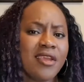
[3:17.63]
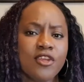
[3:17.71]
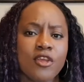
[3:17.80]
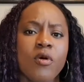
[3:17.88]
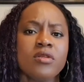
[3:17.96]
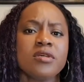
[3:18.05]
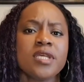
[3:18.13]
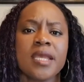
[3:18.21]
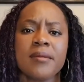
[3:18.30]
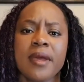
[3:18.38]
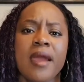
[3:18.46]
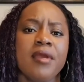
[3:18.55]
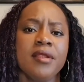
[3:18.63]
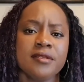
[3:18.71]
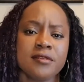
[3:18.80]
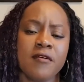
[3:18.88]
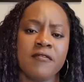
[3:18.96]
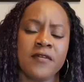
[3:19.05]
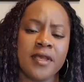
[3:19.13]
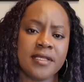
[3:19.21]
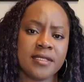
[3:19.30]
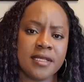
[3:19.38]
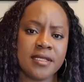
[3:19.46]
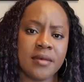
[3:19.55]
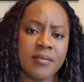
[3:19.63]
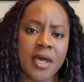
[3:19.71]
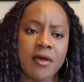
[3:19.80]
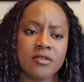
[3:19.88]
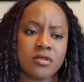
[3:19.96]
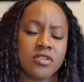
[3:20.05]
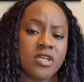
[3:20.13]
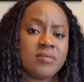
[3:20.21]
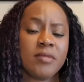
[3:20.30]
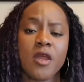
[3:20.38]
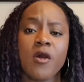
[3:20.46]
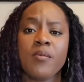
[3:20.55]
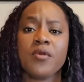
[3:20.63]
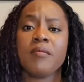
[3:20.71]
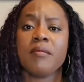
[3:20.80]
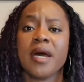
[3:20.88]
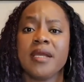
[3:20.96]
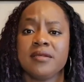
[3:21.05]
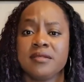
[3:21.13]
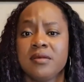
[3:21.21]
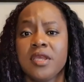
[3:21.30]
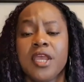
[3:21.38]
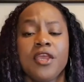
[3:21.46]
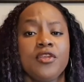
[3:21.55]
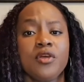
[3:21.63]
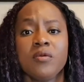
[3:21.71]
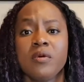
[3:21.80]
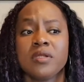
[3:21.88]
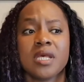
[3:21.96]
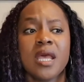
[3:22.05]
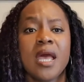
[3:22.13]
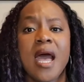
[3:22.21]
You don't want to keep carrying those offenses about. So just make up your mind. It's okay, you know what?